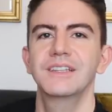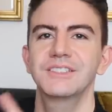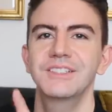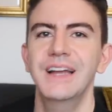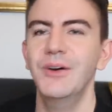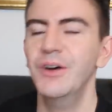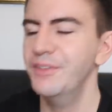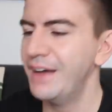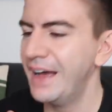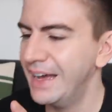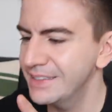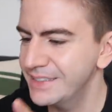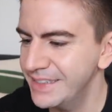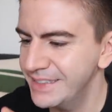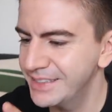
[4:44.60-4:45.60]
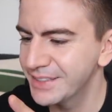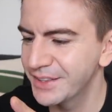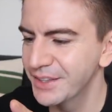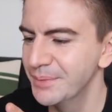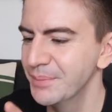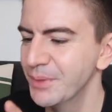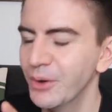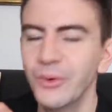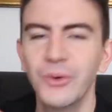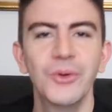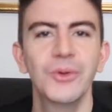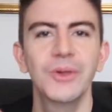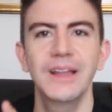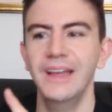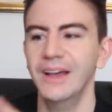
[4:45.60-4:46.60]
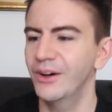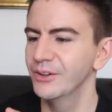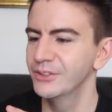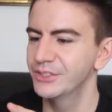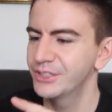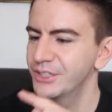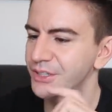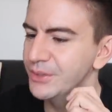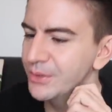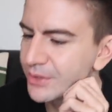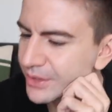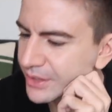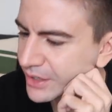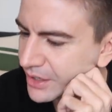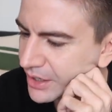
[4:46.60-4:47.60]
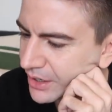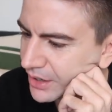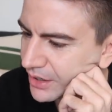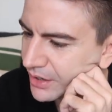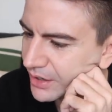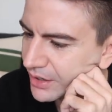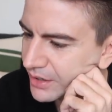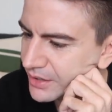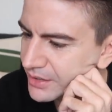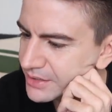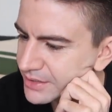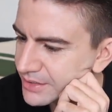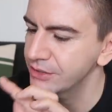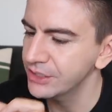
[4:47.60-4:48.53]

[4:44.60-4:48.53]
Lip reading: So now I've added them all onto the card.